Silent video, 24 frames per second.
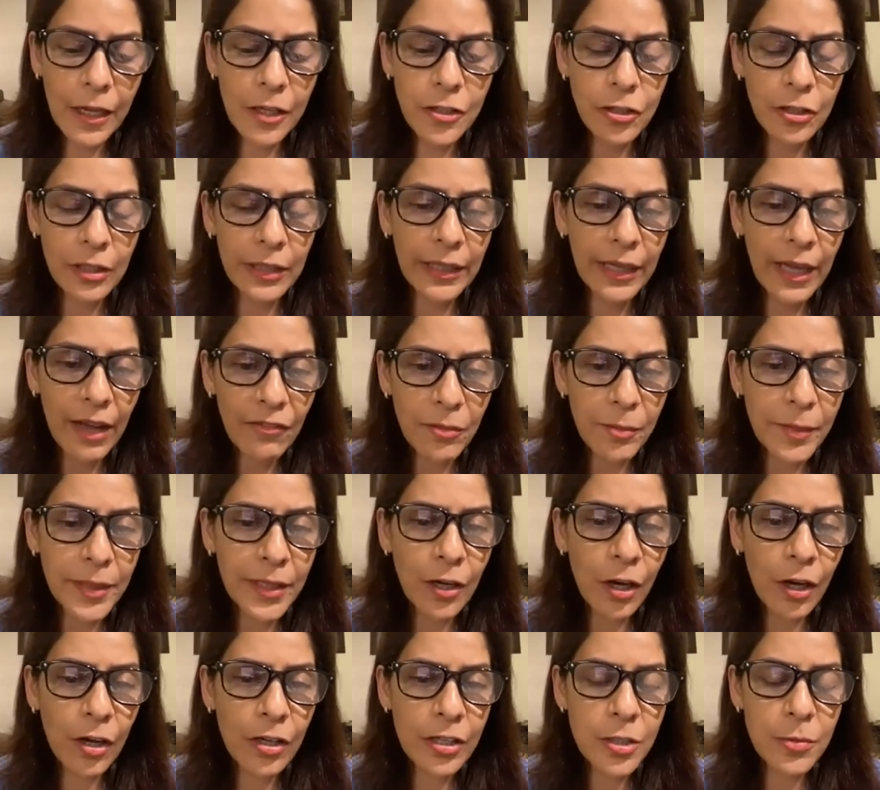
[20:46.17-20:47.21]
So the government
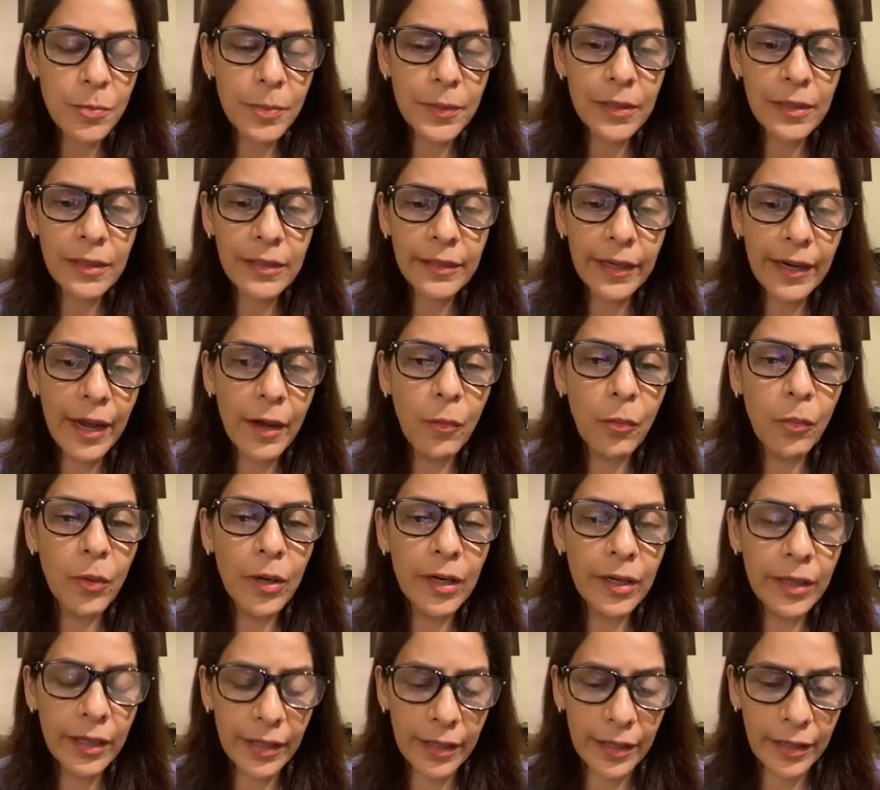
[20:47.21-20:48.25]
hospital that I
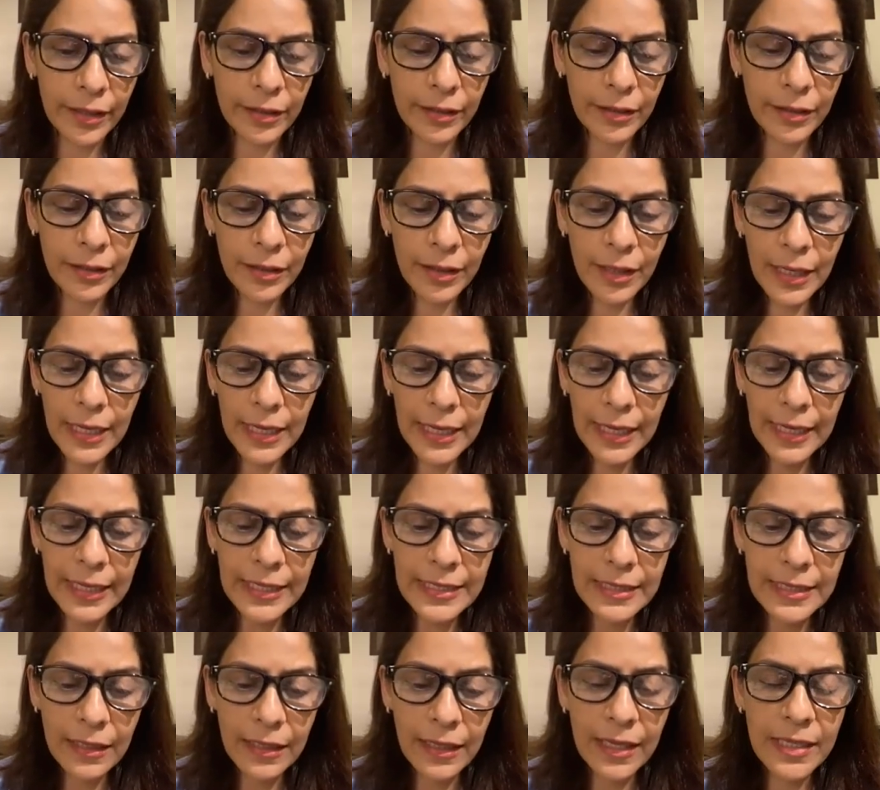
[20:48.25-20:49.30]
work in
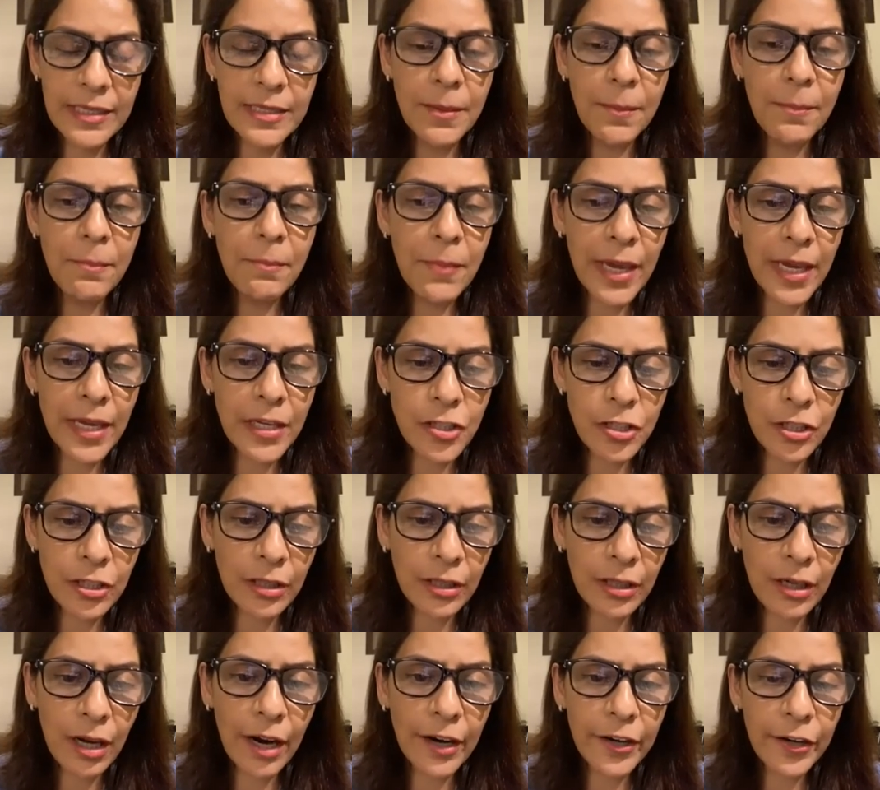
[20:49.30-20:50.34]
is a major
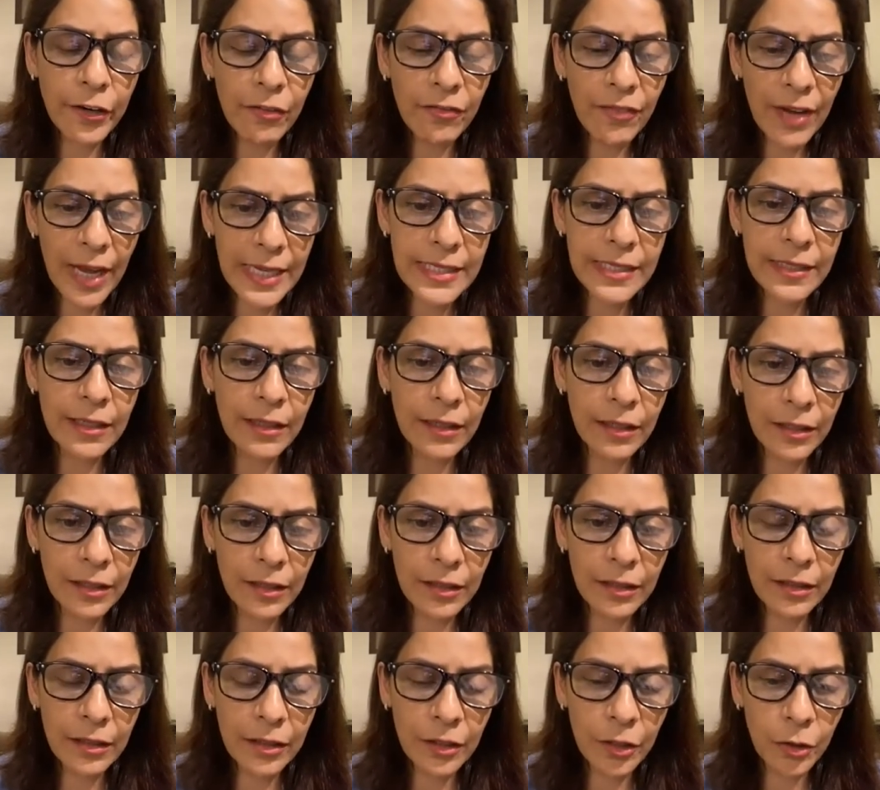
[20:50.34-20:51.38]

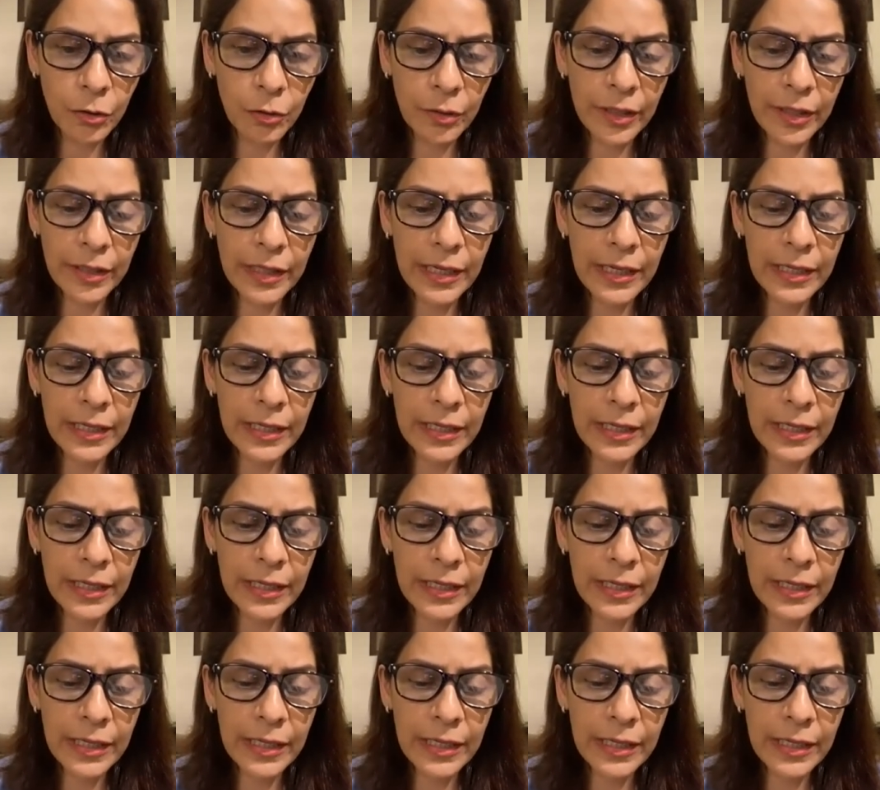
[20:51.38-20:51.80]
cardiovascular unit.